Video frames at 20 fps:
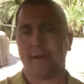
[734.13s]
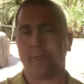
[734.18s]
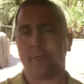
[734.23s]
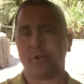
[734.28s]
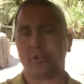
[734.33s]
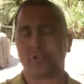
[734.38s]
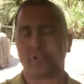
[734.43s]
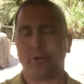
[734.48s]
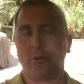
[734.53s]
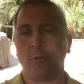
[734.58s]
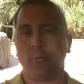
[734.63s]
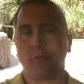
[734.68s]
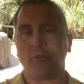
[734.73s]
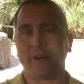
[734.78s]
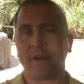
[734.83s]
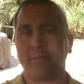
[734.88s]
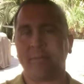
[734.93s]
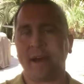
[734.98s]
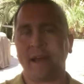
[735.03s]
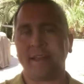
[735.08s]
Which the whole
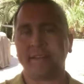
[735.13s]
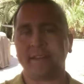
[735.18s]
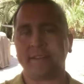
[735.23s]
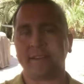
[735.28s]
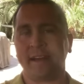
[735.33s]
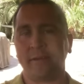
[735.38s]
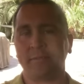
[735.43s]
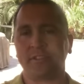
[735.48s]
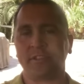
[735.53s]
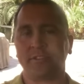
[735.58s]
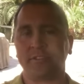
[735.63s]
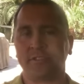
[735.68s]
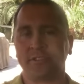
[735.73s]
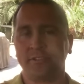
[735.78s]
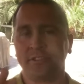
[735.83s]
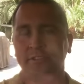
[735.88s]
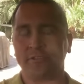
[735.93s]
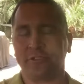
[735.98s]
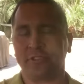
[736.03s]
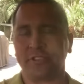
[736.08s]
point of buying the timeshare is
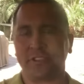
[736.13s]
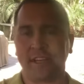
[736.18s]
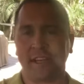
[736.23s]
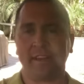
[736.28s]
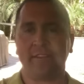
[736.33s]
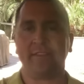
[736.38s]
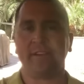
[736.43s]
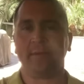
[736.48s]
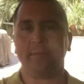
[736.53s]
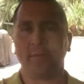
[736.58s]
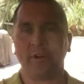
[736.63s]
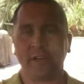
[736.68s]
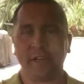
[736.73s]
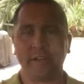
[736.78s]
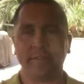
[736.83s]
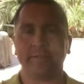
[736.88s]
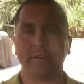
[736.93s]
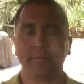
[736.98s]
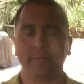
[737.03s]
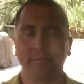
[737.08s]
so you're saving
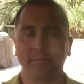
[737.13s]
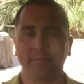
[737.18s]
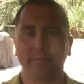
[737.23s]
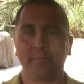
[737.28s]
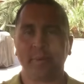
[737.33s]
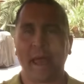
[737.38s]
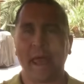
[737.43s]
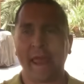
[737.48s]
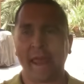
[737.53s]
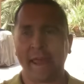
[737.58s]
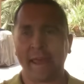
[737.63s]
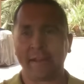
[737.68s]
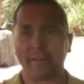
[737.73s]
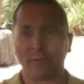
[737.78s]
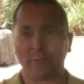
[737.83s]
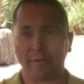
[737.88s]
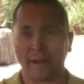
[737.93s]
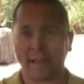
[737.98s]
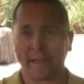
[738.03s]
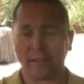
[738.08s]
money from paying
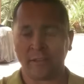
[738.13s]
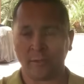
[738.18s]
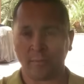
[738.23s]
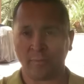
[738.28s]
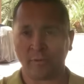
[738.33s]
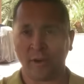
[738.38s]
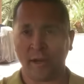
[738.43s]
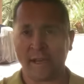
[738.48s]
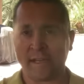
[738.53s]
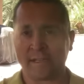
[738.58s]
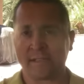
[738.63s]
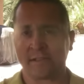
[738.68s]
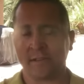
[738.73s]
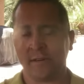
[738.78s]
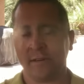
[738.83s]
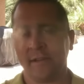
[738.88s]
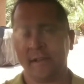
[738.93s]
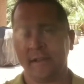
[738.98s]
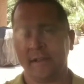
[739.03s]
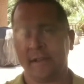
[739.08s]
the regular price.
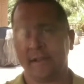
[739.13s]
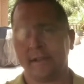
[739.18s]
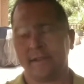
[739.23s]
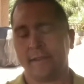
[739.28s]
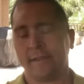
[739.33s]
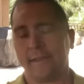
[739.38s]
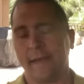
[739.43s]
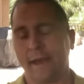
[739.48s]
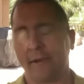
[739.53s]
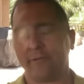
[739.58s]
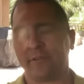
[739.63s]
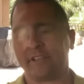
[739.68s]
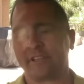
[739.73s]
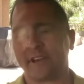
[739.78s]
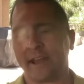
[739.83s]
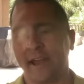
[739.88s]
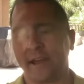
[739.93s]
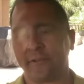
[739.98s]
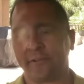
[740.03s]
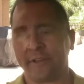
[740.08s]
So that one's
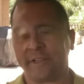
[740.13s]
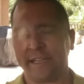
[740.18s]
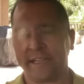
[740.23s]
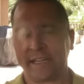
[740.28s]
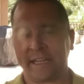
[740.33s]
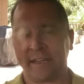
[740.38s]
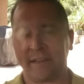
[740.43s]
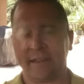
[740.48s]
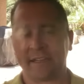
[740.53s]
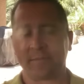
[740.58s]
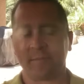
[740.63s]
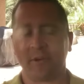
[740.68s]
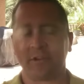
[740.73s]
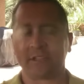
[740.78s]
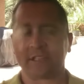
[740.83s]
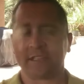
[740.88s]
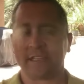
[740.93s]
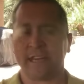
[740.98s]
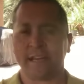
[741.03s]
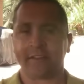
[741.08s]
kind of ridiculous. Most
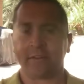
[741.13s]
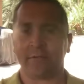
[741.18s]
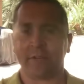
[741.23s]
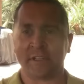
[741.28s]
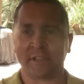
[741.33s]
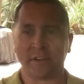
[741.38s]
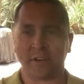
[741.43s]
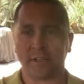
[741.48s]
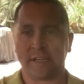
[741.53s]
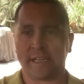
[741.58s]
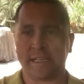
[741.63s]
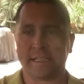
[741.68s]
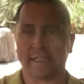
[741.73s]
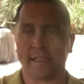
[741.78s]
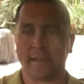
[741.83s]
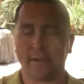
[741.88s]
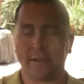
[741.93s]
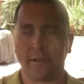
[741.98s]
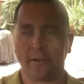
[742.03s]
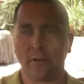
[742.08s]
of the other ones are
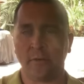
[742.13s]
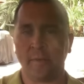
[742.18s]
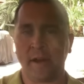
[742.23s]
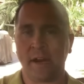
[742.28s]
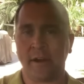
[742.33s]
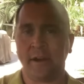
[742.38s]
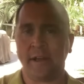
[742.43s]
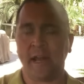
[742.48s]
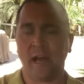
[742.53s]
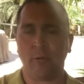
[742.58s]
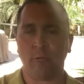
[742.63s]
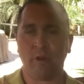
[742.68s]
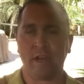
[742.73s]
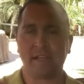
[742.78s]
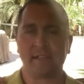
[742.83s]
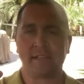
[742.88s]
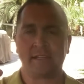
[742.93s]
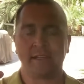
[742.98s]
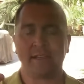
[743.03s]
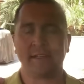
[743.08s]
decent, you know, Marriott,
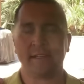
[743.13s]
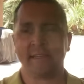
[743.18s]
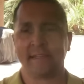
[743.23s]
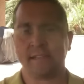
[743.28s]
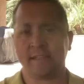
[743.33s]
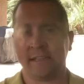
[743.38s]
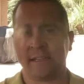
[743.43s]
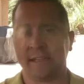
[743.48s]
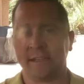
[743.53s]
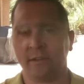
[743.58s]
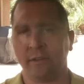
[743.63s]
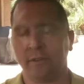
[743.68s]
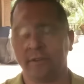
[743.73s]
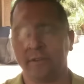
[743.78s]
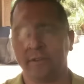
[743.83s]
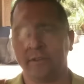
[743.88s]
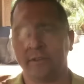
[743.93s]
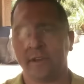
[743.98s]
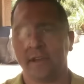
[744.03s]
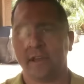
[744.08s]
Westin, Disney,
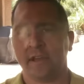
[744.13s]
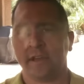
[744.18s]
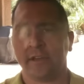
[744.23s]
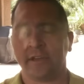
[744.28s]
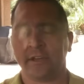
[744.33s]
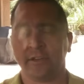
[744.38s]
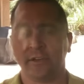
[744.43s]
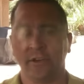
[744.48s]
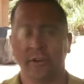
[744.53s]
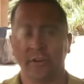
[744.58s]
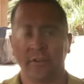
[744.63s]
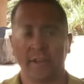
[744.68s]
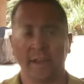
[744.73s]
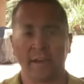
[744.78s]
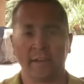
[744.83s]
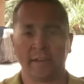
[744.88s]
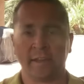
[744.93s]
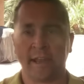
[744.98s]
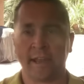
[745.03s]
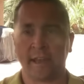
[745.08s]
Hilton, you know,
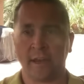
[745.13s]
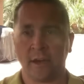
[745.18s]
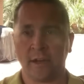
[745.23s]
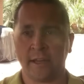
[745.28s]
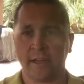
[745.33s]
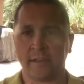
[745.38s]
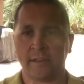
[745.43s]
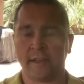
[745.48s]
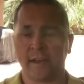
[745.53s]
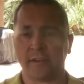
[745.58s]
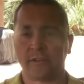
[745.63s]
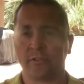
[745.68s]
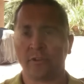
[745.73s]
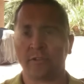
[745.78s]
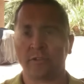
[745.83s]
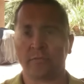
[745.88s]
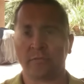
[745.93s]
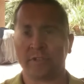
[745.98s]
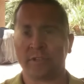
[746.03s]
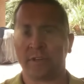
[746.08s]

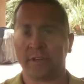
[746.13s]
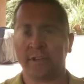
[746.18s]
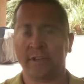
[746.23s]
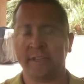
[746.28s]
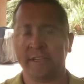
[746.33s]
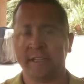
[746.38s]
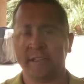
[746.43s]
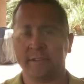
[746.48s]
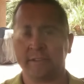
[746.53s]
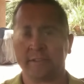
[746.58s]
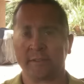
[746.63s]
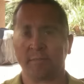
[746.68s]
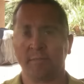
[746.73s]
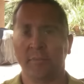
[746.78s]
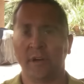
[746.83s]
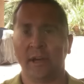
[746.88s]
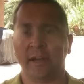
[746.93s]
those ones are good deals.